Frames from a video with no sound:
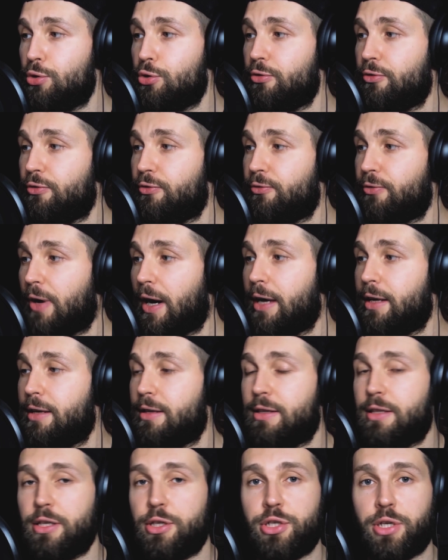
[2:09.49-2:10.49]
to
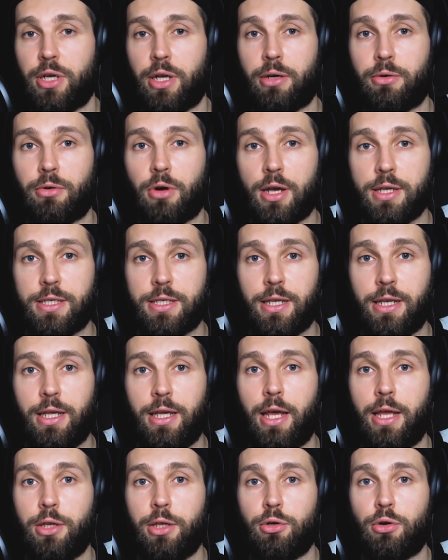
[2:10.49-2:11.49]
find the generosity
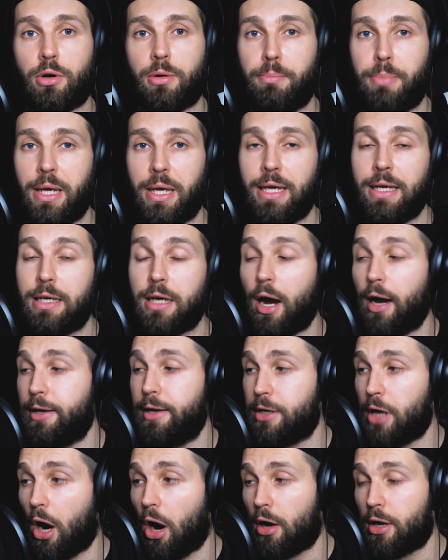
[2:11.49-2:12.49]
in your big
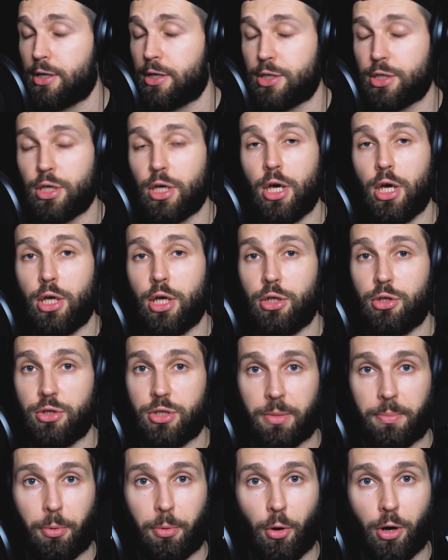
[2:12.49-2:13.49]
kind hearts to
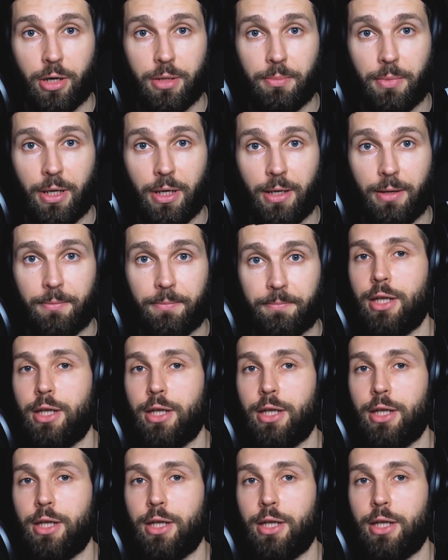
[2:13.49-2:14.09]
support me.